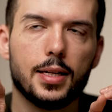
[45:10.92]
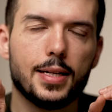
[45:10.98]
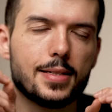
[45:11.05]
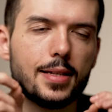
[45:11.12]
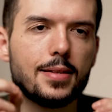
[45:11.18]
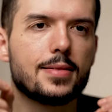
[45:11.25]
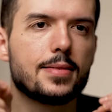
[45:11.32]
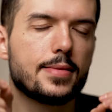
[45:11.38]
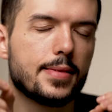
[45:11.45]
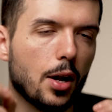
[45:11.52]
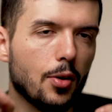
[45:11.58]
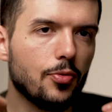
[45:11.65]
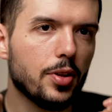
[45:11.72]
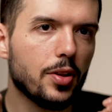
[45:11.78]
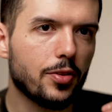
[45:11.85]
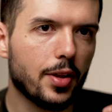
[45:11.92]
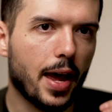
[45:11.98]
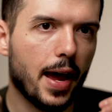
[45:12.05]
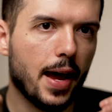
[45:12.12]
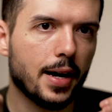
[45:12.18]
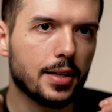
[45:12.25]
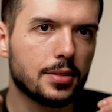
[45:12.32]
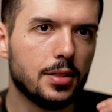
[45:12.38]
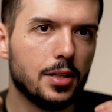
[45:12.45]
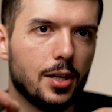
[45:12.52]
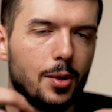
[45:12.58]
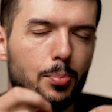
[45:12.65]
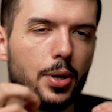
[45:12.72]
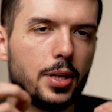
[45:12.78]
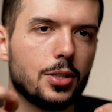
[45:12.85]
It's a selfless act,
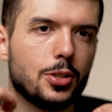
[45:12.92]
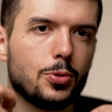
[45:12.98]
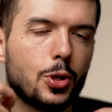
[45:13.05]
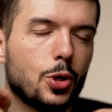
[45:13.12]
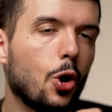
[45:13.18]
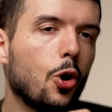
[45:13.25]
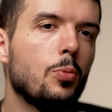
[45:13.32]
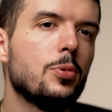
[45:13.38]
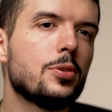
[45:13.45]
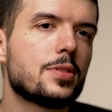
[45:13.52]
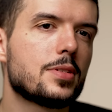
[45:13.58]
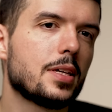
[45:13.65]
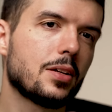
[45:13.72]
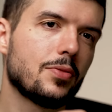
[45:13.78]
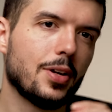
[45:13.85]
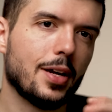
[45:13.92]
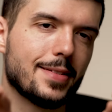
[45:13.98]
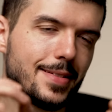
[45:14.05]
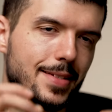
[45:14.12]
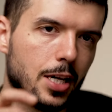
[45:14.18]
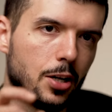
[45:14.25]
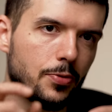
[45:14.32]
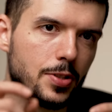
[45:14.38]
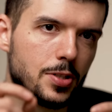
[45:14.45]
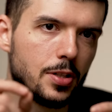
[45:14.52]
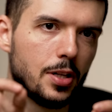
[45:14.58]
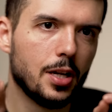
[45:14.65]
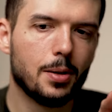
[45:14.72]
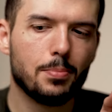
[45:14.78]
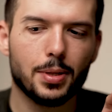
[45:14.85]
but you could almost think of it as selfish
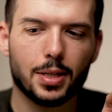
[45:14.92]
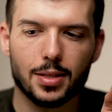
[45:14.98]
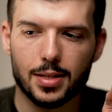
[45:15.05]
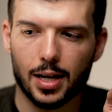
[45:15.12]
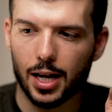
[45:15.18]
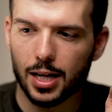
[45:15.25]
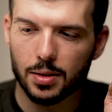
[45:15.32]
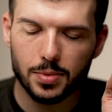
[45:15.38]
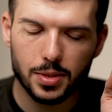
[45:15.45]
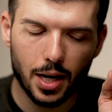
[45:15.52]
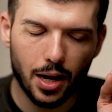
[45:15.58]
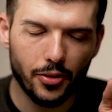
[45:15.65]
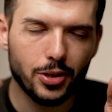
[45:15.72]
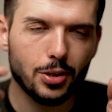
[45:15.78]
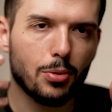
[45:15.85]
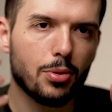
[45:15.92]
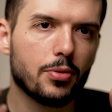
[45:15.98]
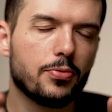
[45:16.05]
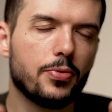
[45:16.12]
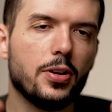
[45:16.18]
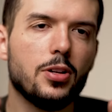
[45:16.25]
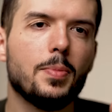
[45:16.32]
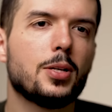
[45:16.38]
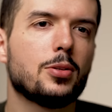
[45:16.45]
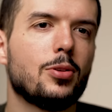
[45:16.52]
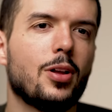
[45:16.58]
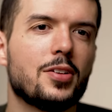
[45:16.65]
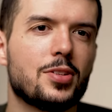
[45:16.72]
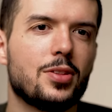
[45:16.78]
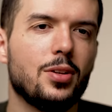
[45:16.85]
because I am telling you the fundamental
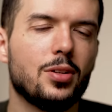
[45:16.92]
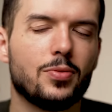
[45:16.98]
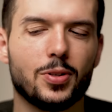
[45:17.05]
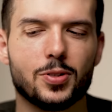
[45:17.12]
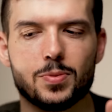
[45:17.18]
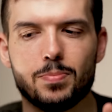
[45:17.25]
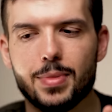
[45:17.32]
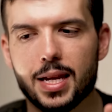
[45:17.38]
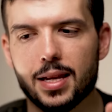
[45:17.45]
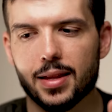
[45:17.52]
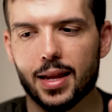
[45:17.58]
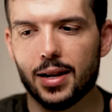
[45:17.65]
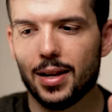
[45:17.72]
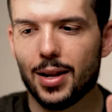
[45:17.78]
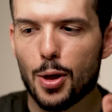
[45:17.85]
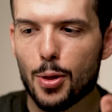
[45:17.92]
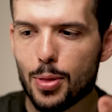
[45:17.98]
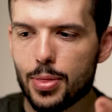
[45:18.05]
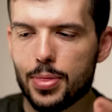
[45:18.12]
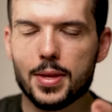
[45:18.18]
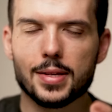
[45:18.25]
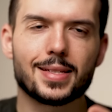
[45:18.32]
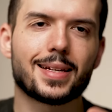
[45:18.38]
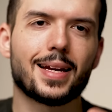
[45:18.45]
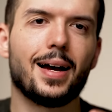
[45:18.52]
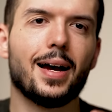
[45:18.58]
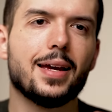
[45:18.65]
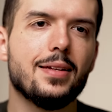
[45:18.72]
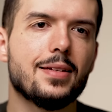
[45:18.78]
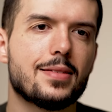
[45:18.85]
laws of the universe mean that this
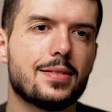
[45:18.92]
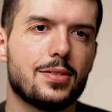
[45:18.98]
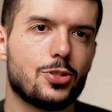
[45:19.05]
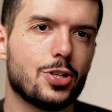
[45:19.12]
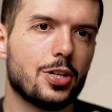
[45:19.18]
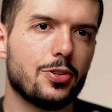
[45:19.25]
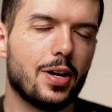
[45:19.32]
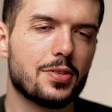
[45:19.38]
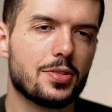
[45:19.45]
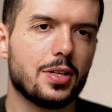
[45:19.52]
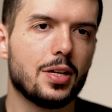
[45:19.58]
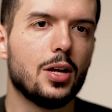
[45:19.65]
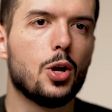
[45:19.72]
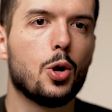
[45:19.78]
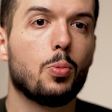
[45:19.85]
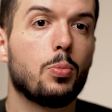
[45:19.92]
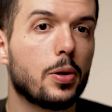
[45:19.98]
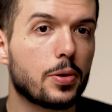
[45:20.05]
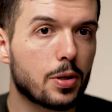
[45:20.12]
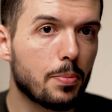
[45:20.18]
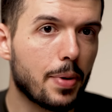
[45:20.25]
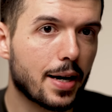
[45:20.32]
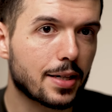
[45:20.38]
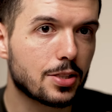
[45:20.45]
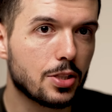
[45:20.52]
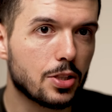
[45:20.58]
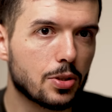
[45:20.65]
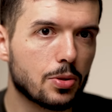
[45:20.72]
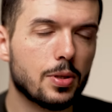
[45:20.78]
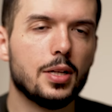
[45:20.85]
kindness, this generosity will come back to
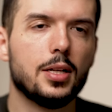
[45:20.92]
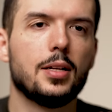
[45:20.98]
you.